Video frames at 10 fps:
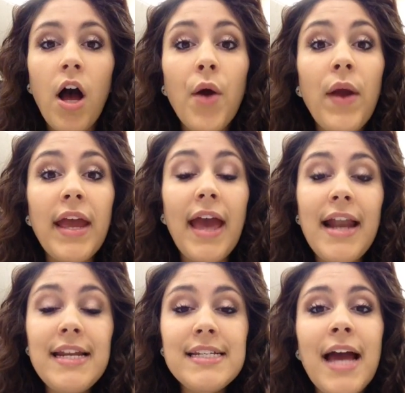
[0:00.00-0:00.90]
all right,
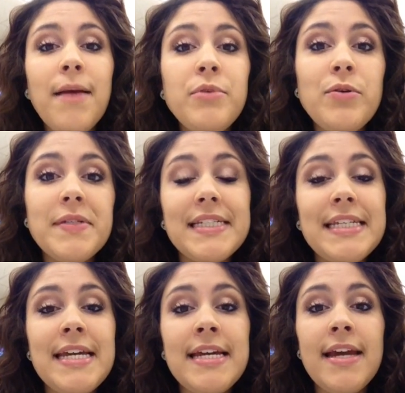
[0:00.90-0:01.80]
anytime you
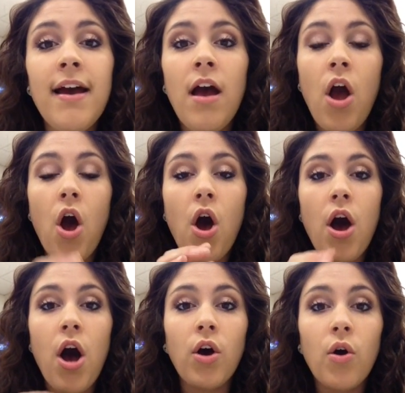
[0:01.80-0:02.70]
see
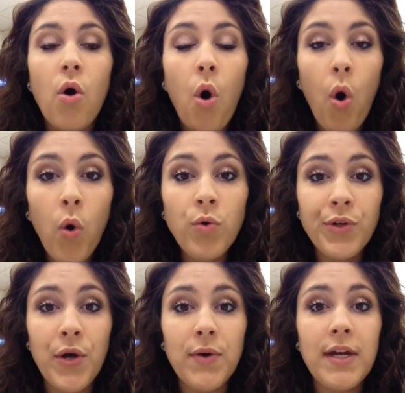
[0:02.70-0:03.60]
a whole note